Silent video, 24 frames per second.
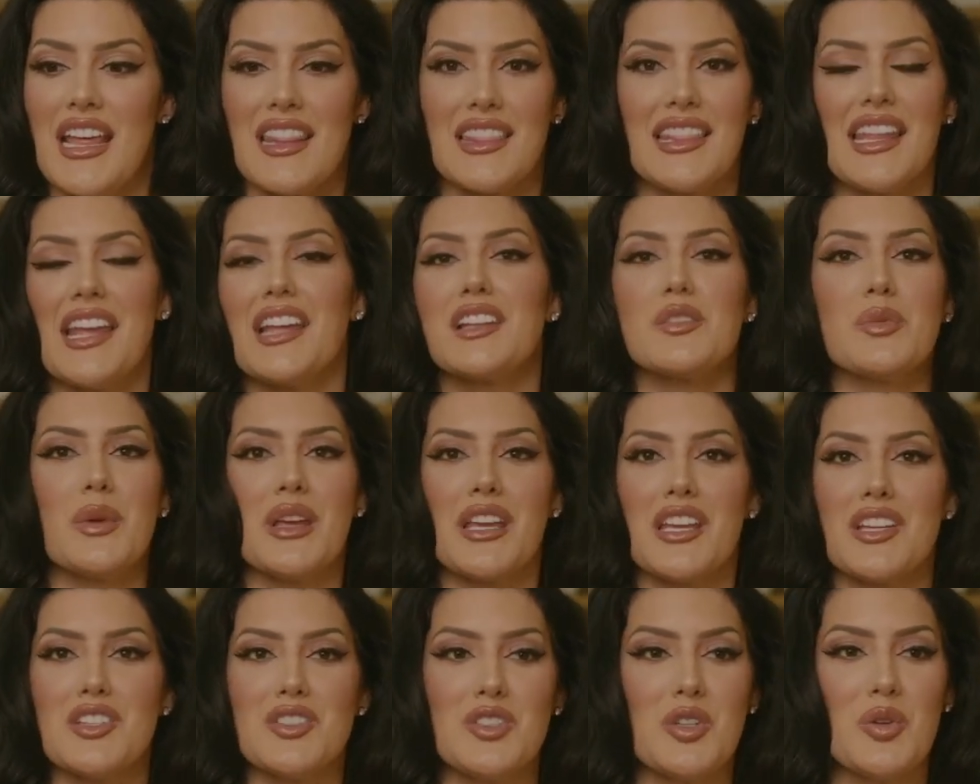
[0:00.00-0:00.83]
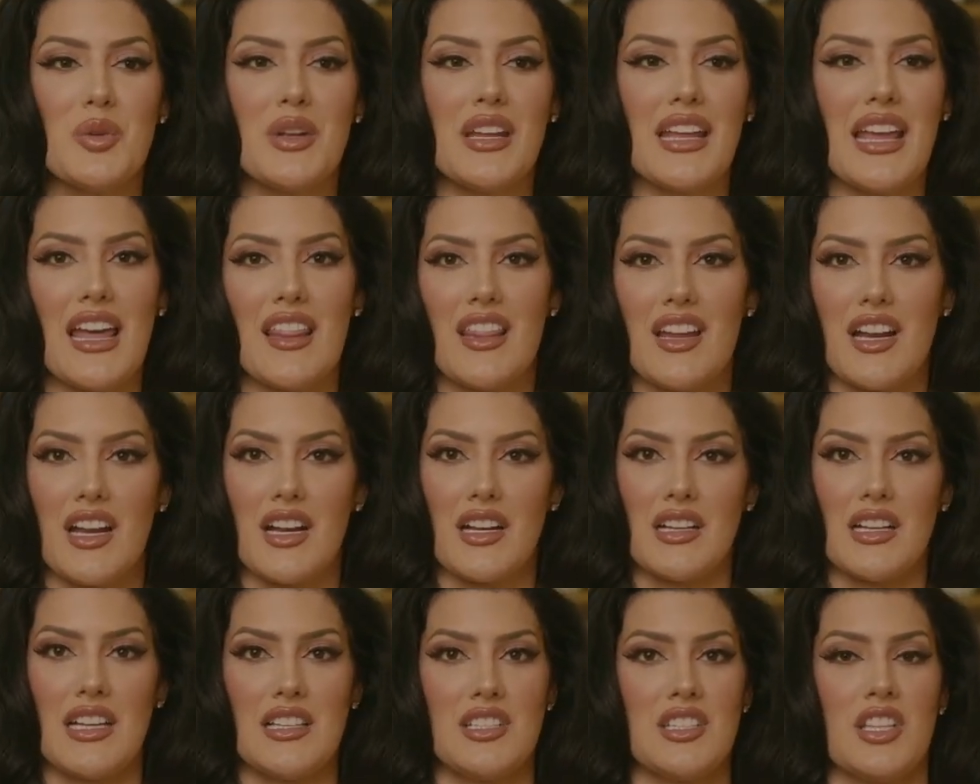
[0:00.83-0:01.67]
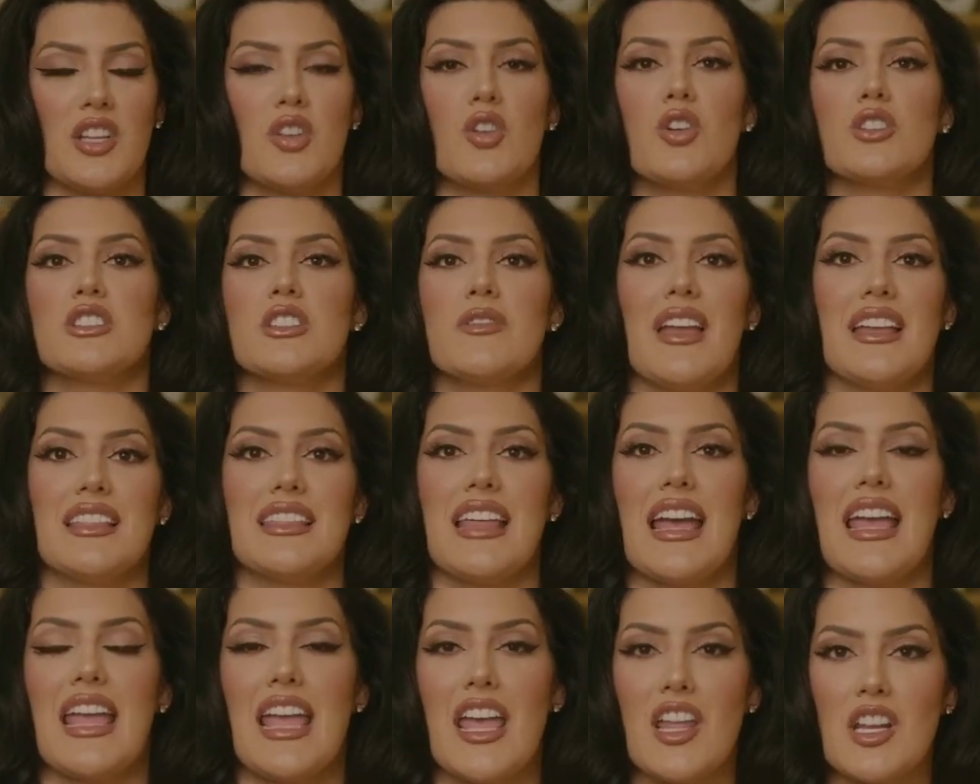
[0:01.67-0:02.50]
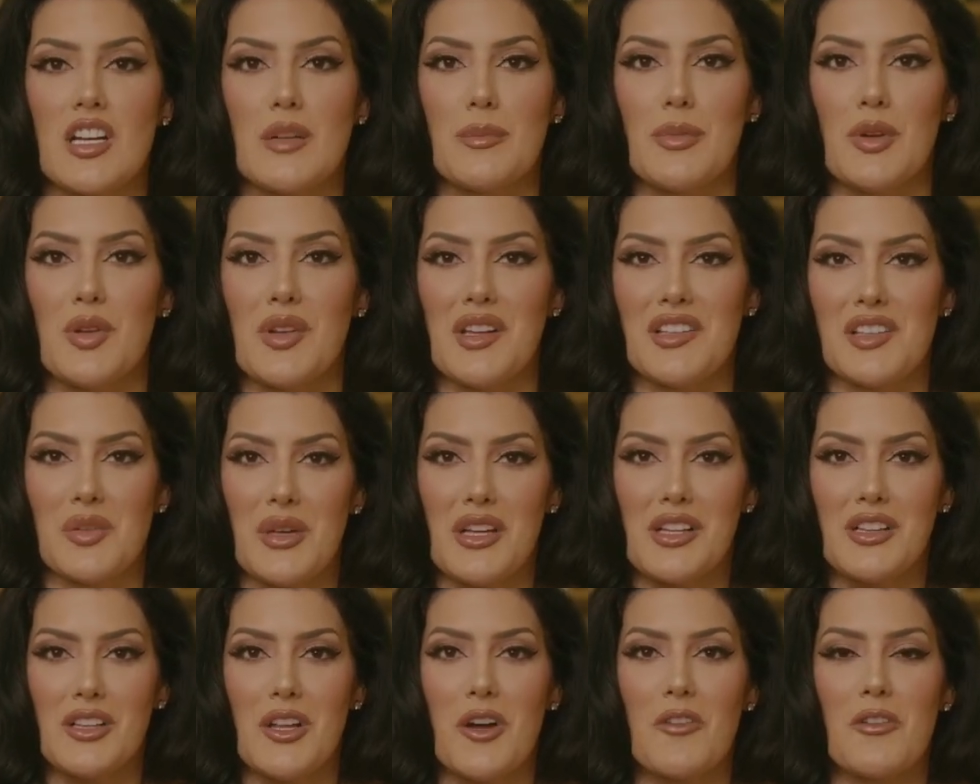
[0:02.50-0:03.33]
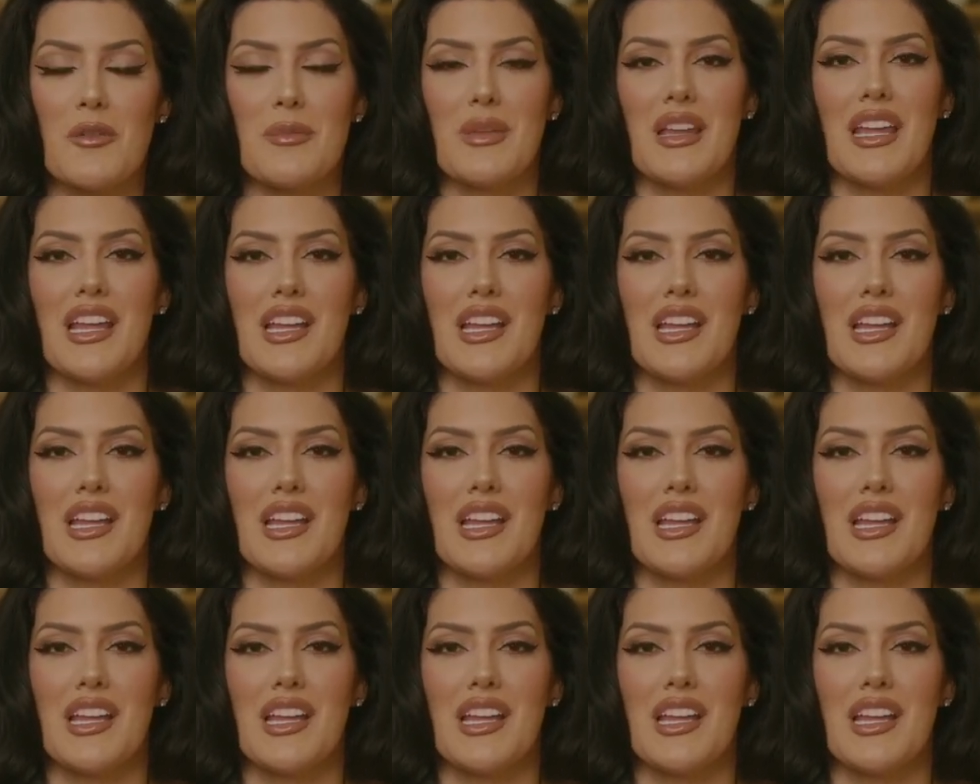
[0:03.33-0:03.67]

things we can do together to cultivate that inner beauty so we glow from the